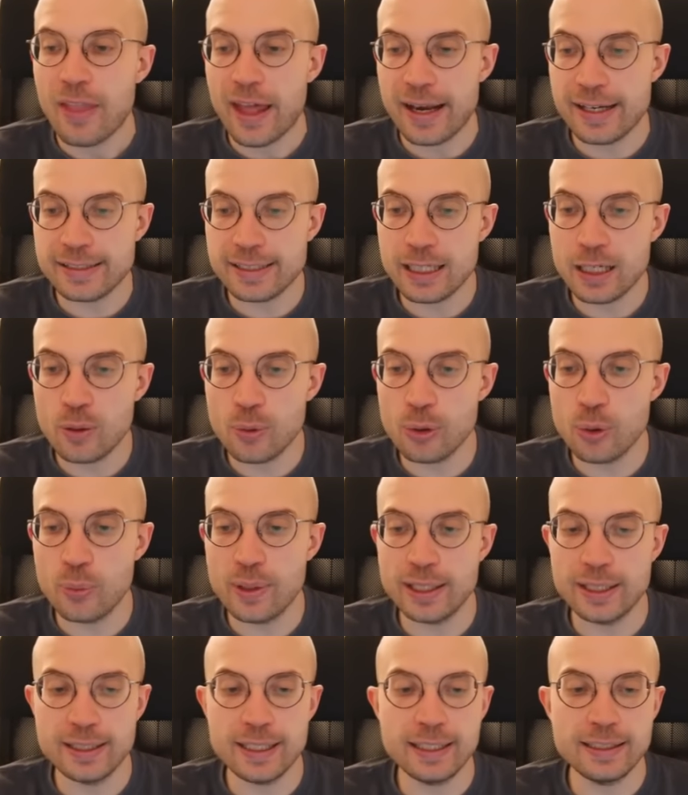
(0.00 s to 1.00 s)
That is how
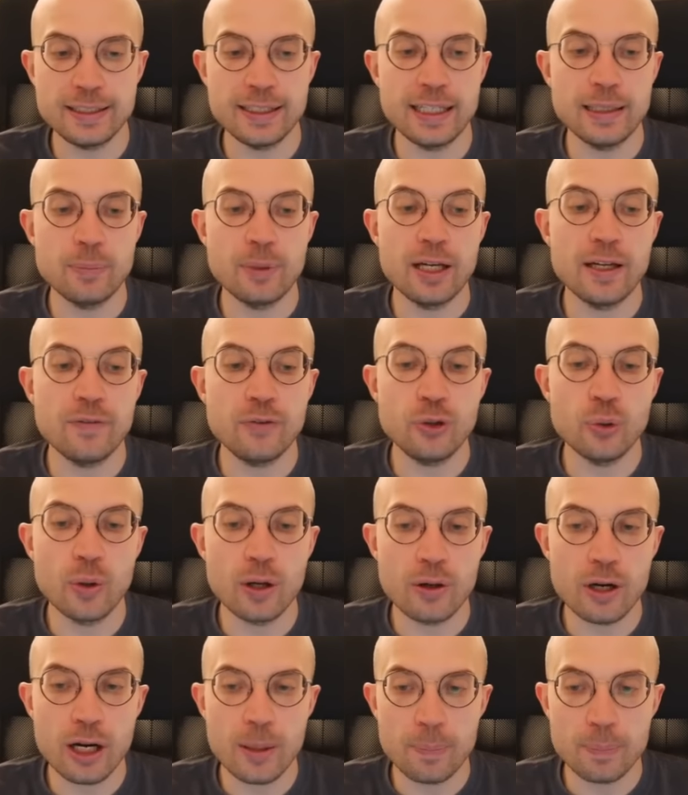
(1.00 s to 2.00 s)
you win an endgame if
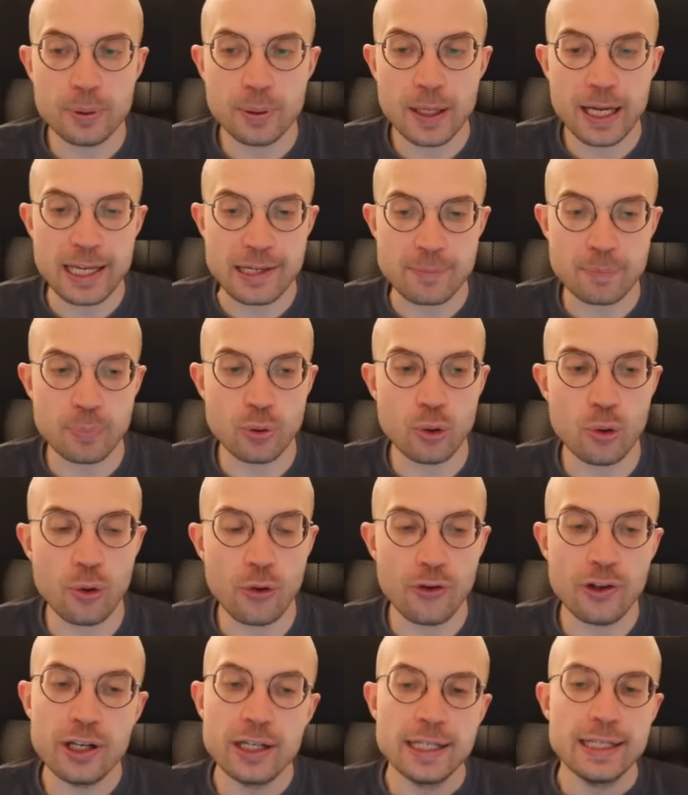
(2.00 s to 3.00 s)
you are up a
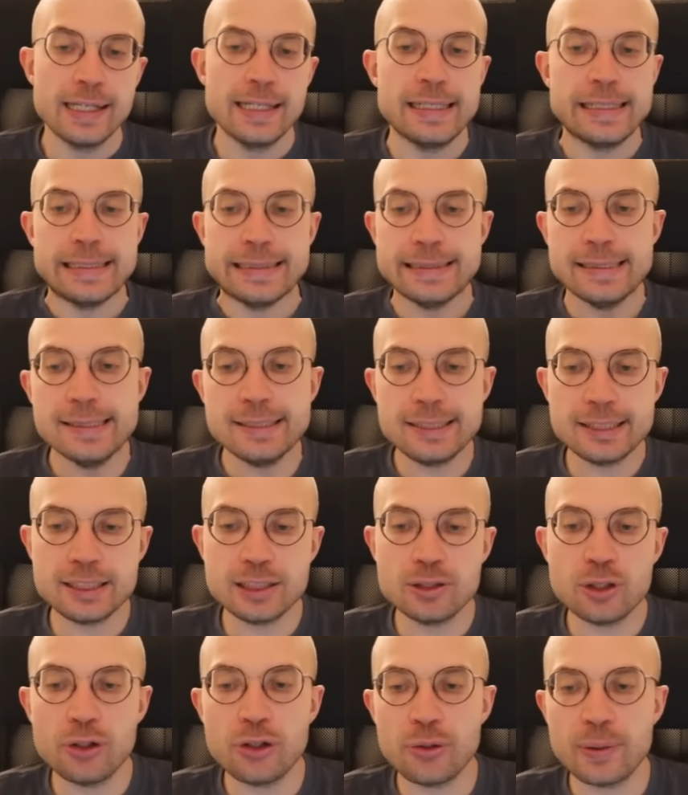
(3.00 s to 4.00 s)
pawn. This
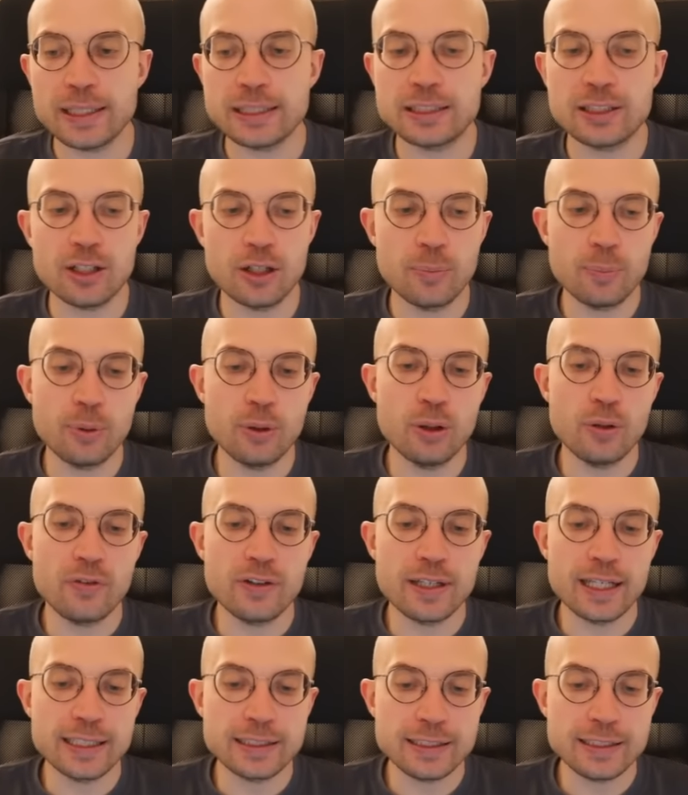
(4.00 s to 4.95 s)
is another example of an